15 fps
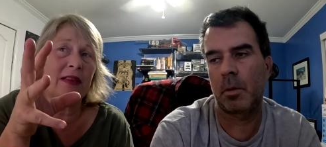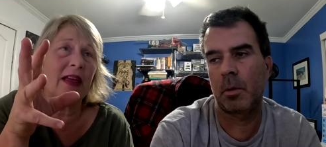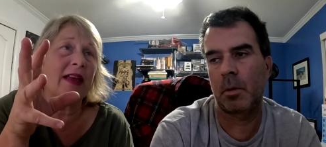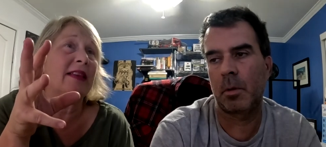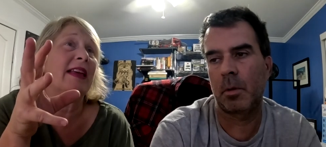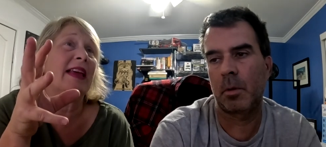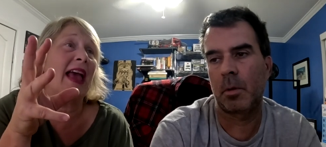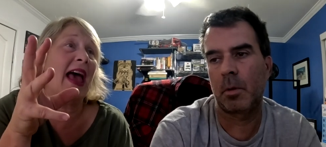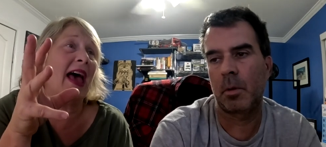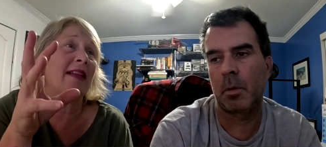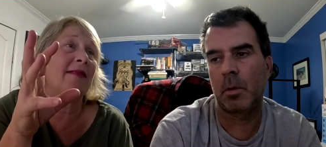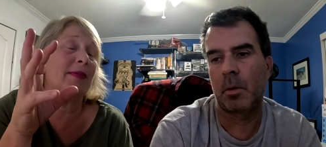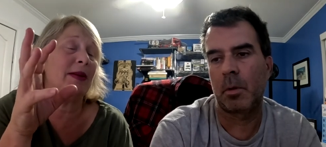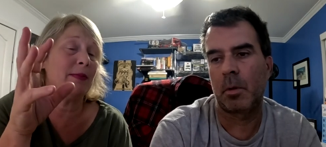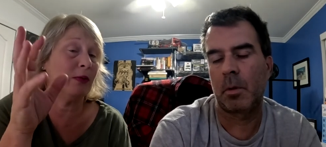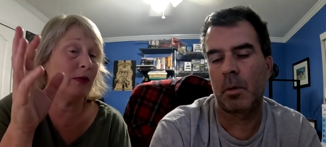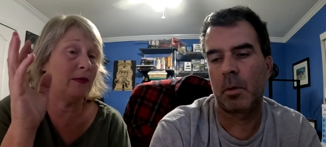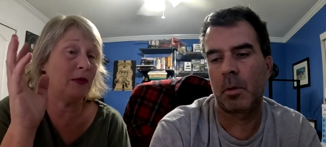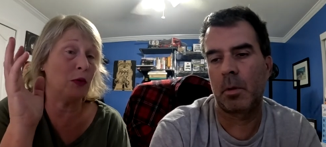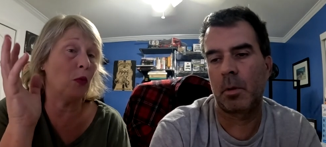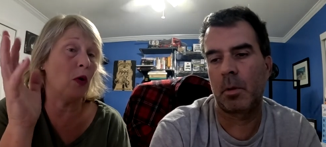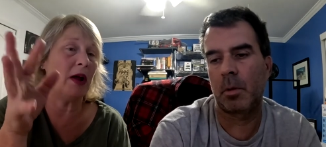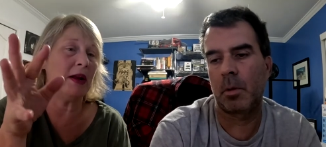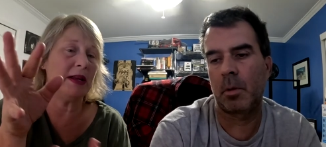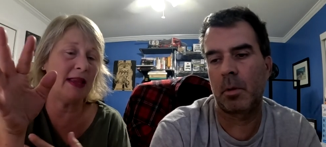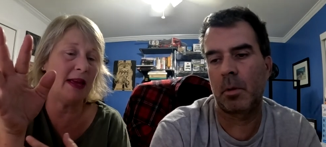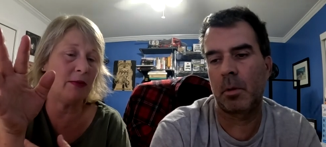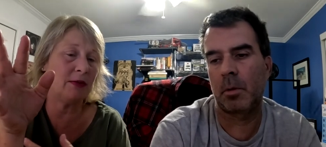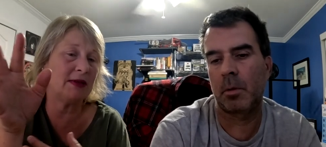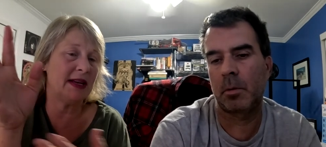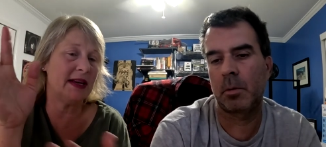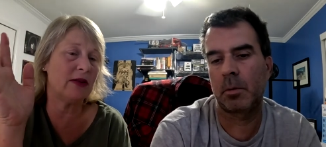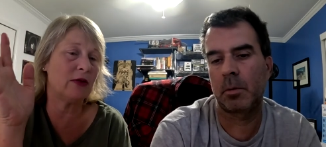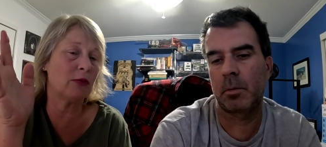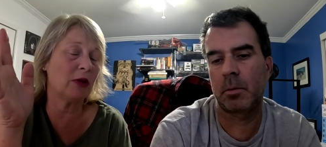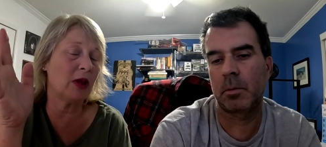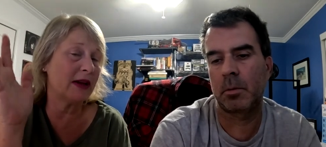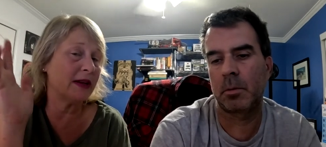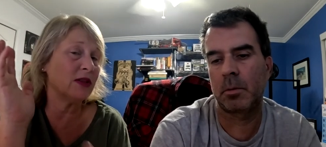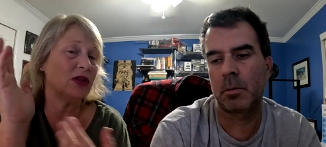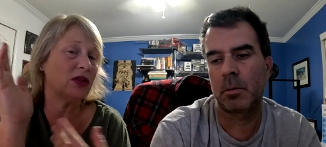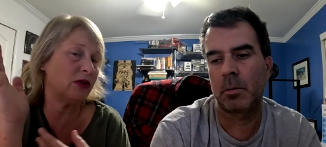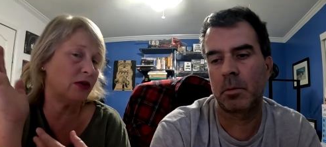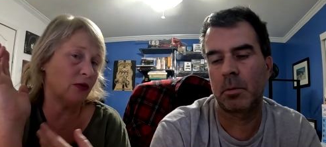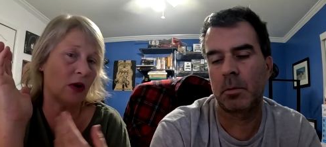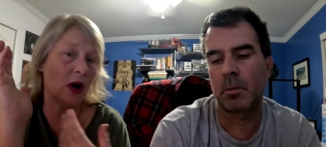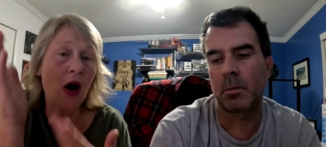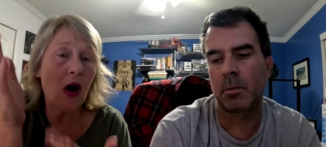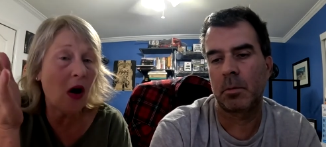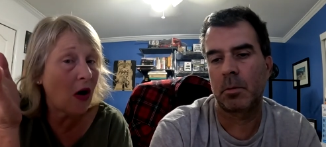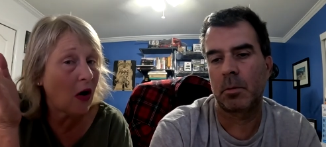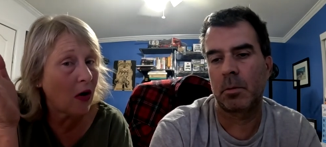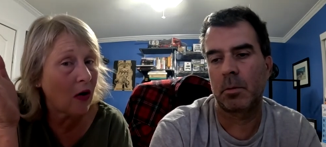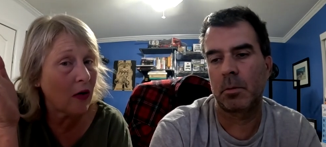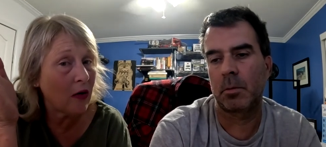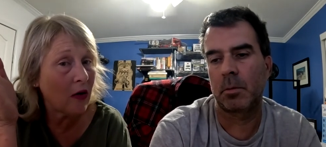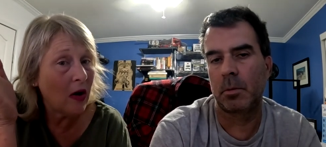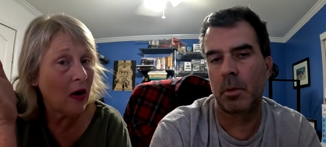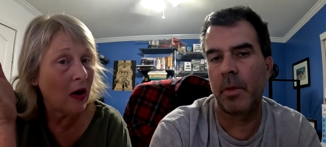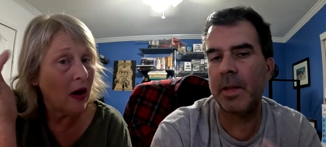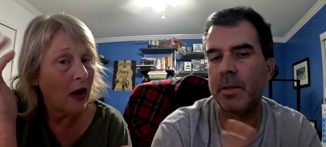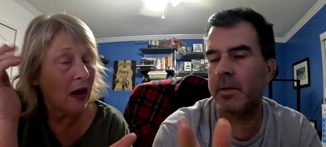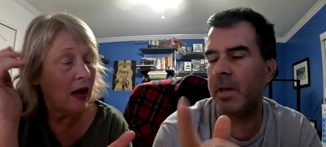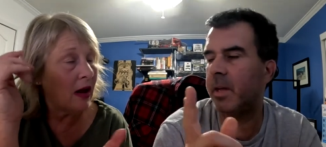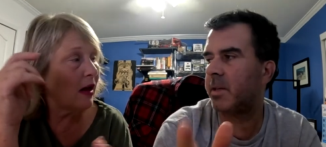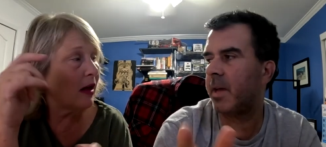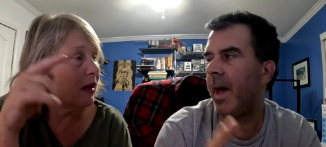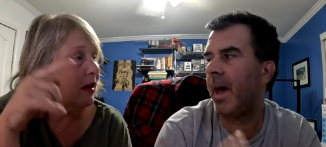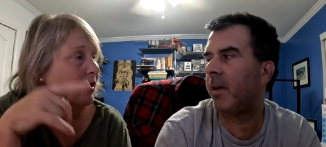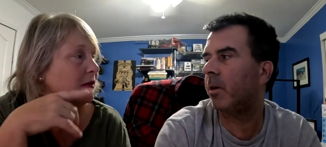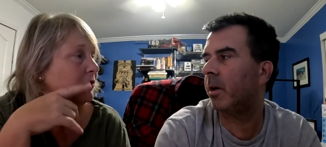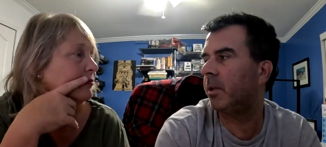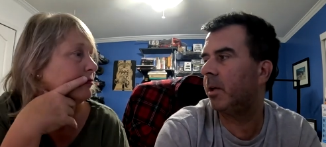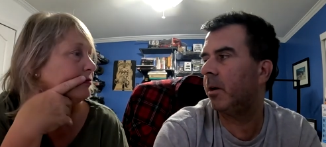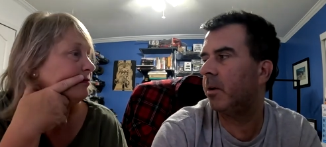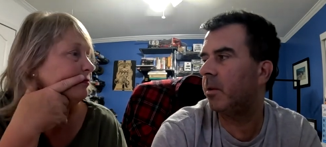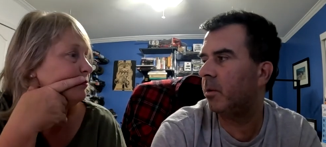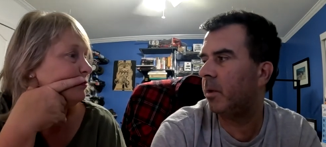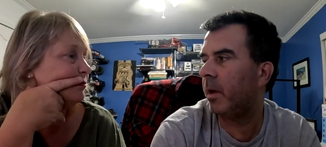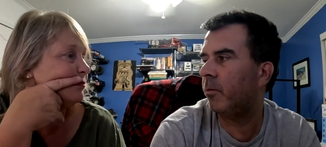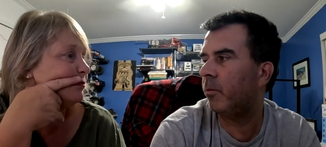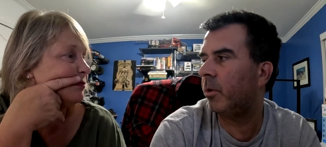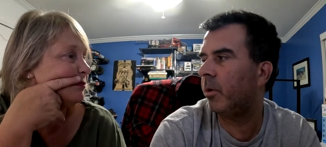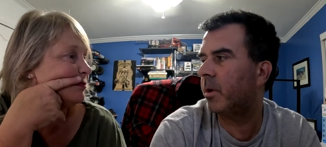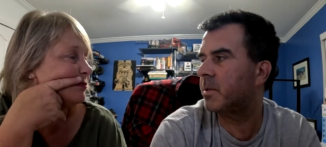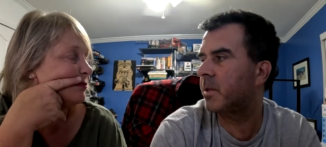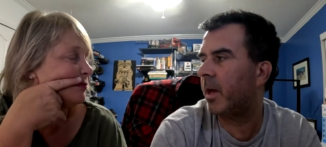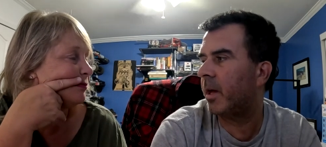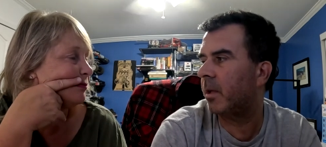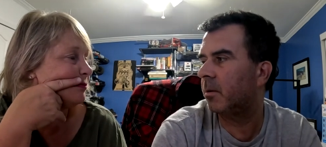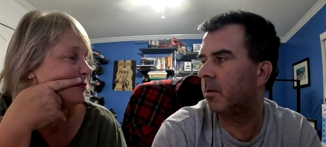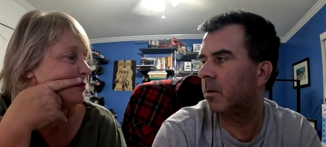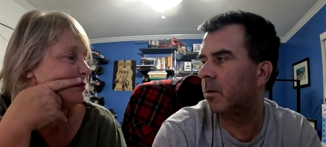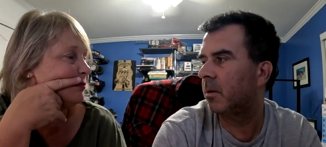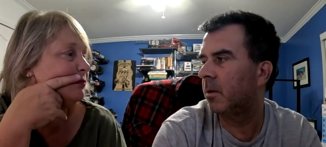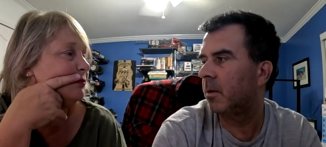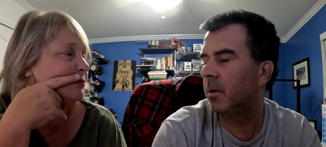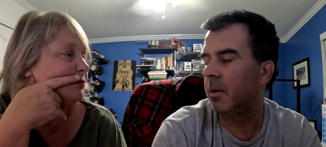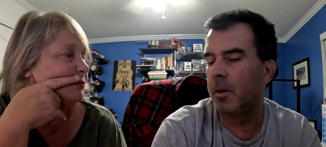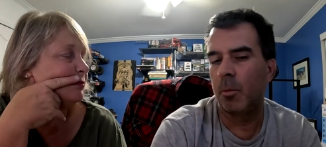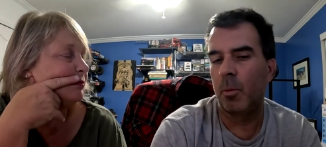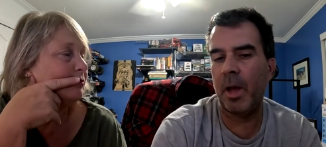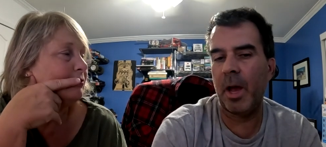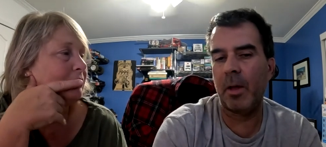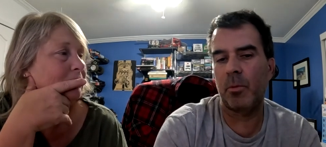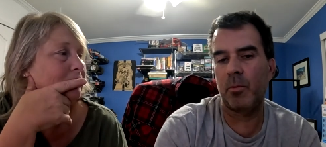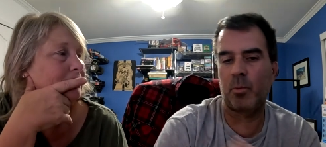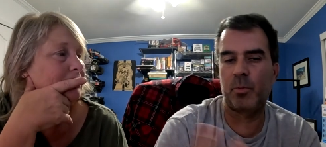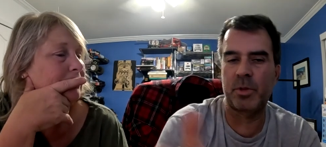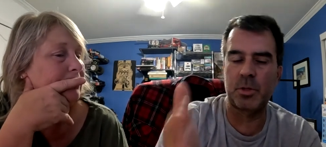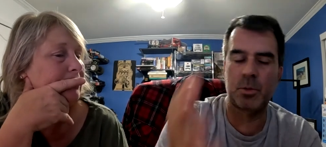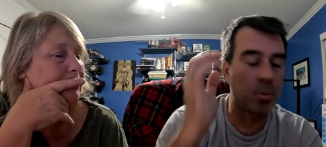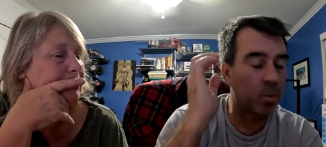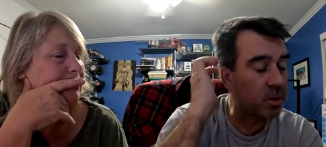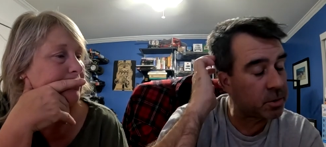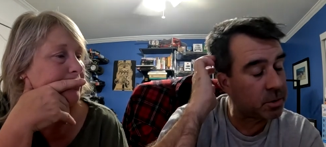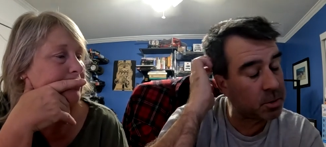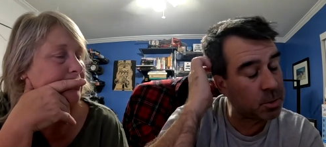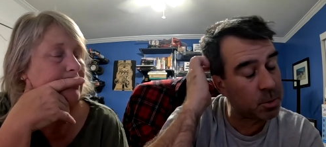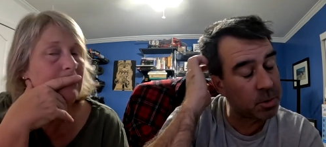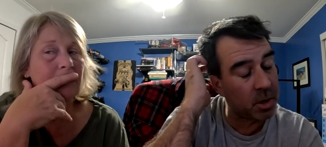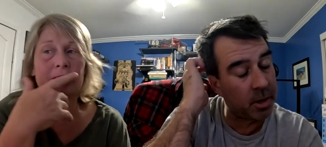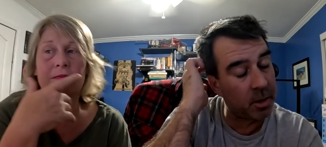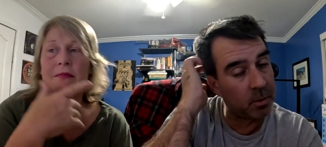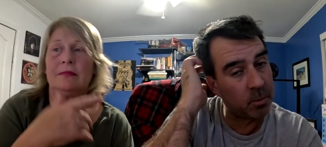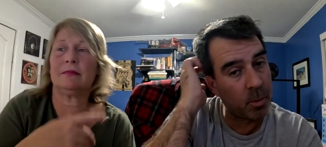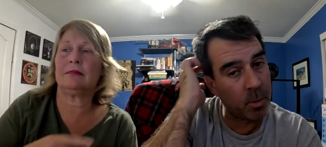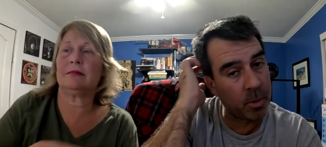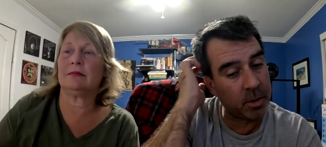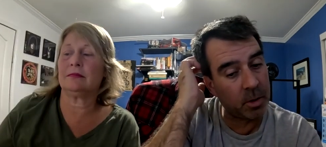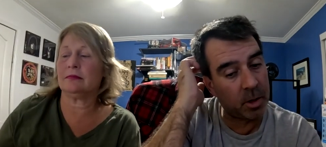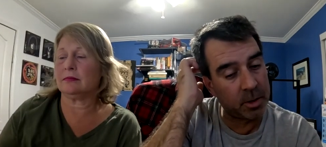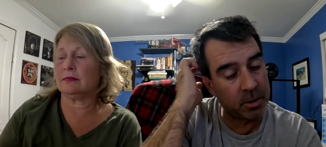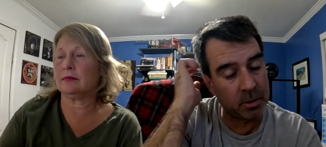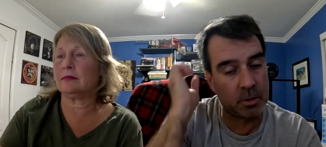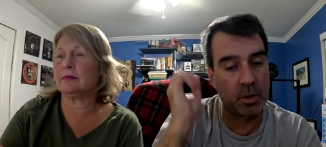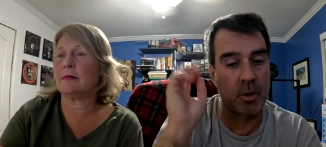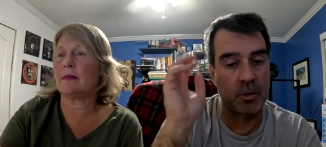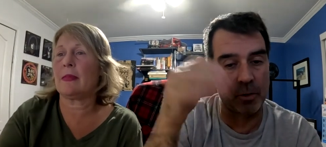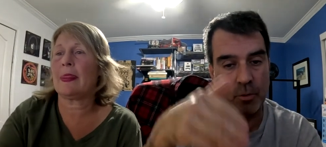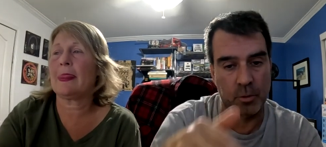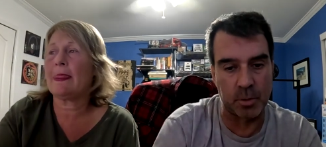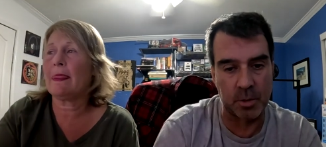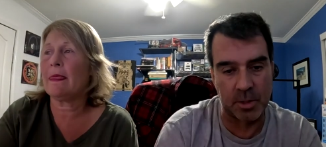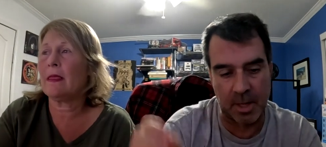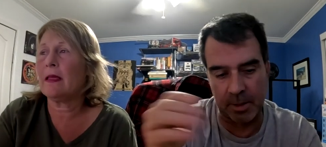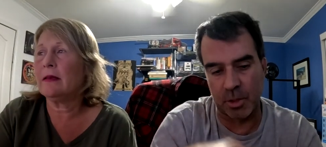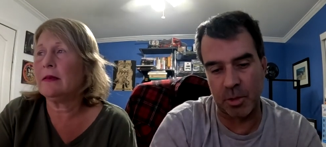Speaker 1: like they had people. If you wanted, they would take your luggage to your car.
Speaker 2: And that's that's a hack right there. I didn't, I didn't realize that. Mm-hmm. We had this was this was on when we went on the other cruise, not